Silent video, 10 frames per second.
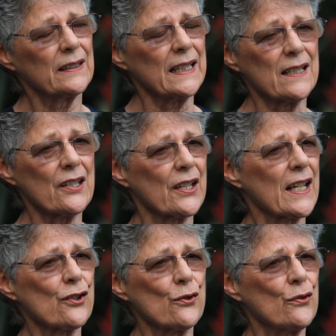the
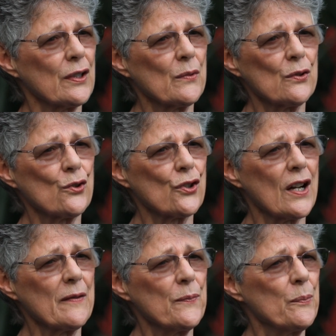International Criminal
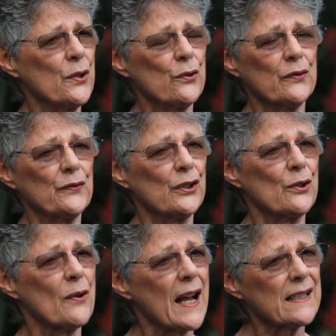Tribunal for
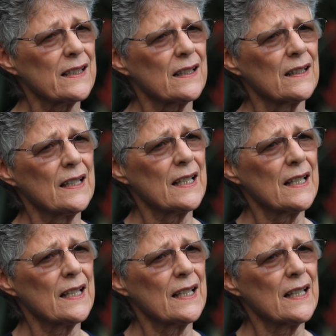Rwanda,